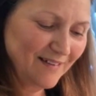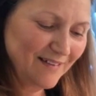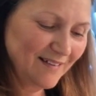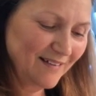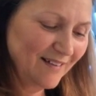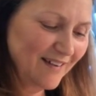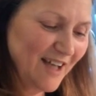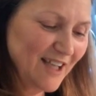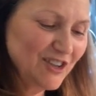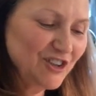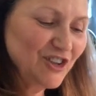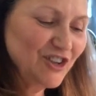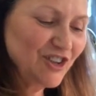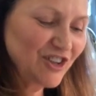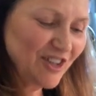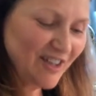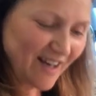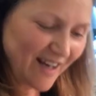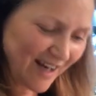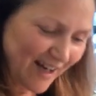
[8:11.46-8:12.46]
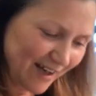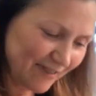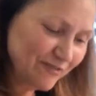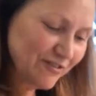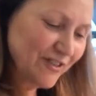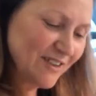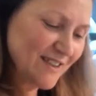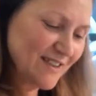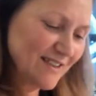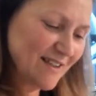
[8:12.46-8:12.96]
lunch
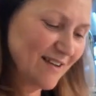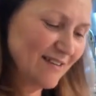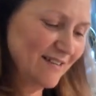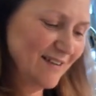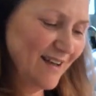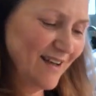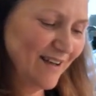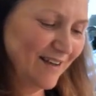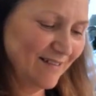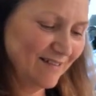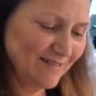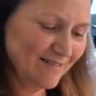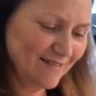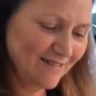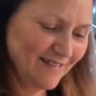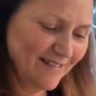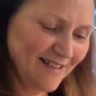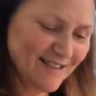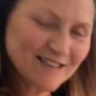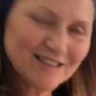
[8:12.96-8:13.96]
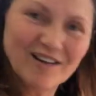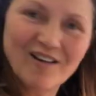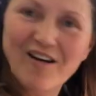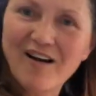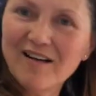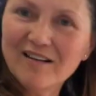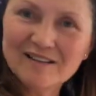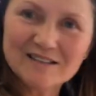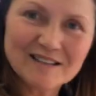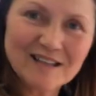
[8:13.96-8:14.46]
every Sunday, as
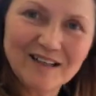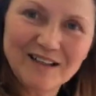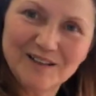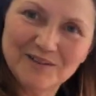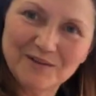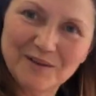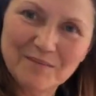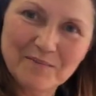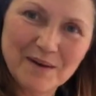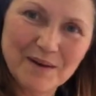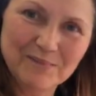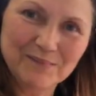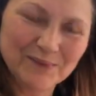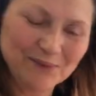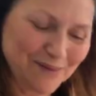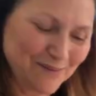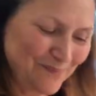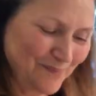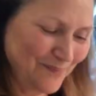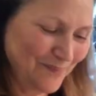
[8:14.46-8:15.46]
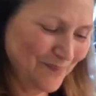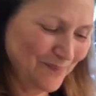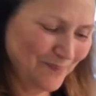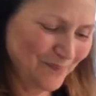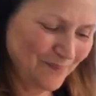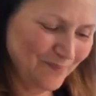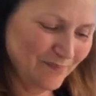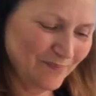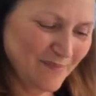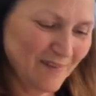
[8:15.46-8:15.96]
long as I can remember.
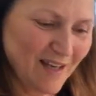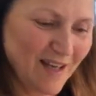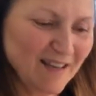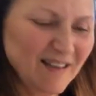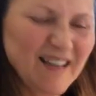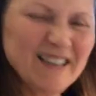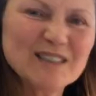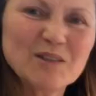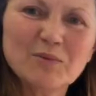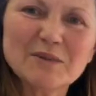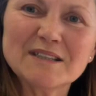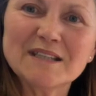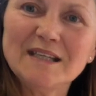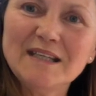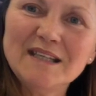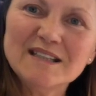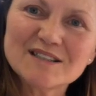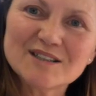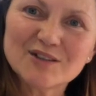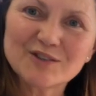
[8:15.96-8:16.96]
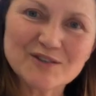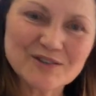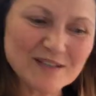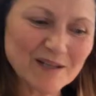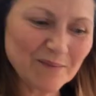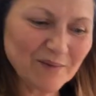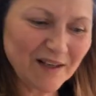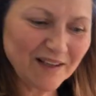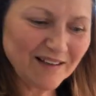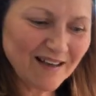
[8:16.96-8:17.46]
Unless it was Easter or
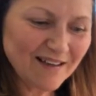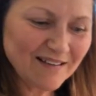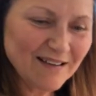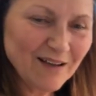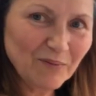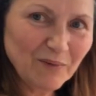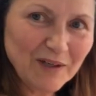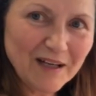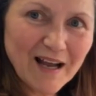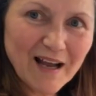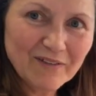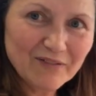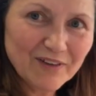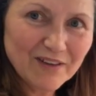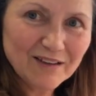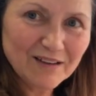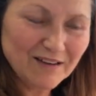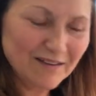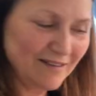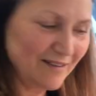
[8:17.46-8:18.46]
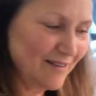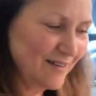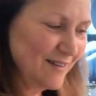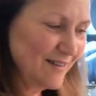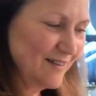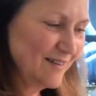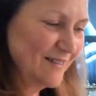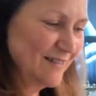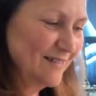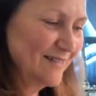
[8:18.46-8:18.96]
something like that, then we'd have the,
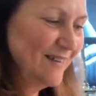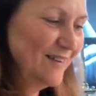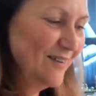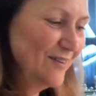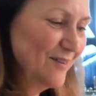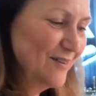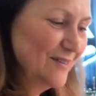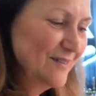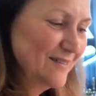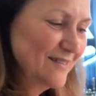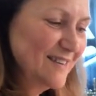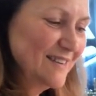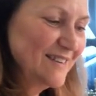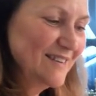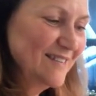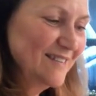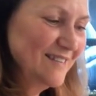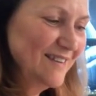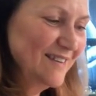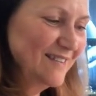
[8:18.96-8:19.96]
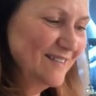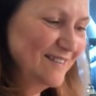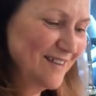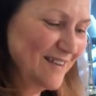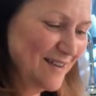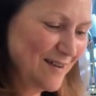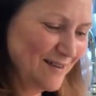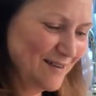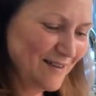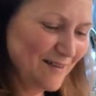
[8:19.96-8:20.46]
you know, gazillion
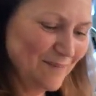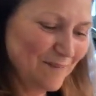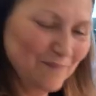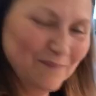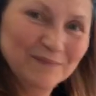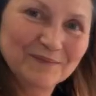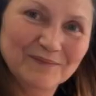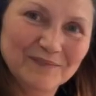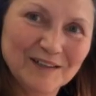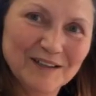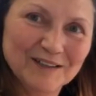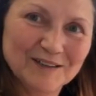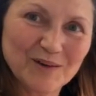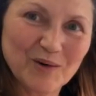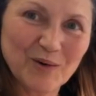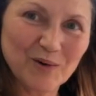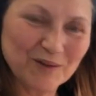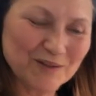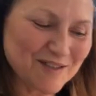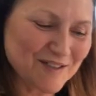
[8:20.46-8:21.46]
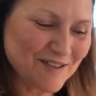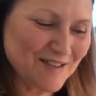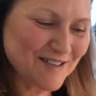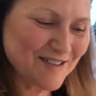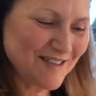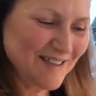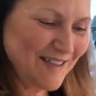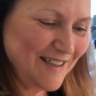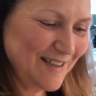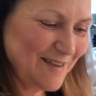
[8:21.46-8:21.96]
courses
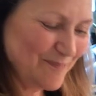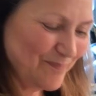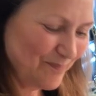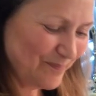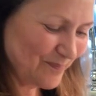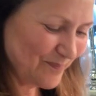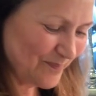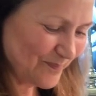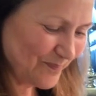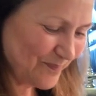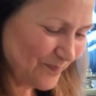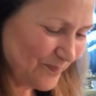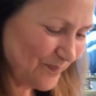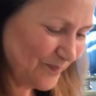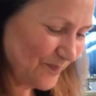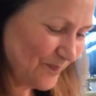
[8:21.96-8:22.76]
to eat.